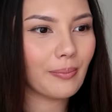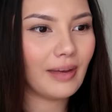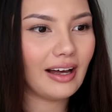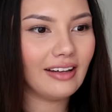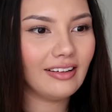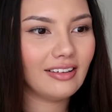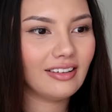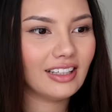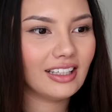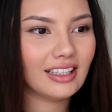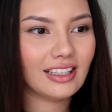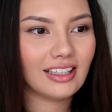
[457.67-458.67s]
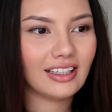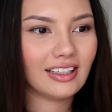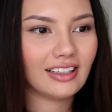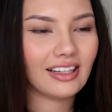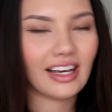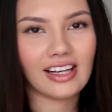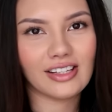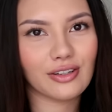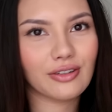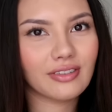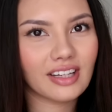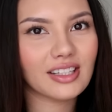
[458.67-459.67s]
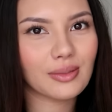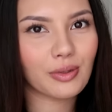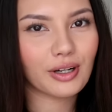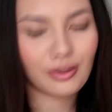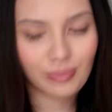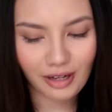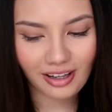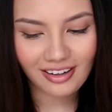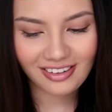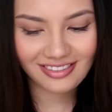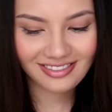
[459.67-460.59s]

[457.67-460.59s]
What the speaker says: but yeah, he's a pretty good brother.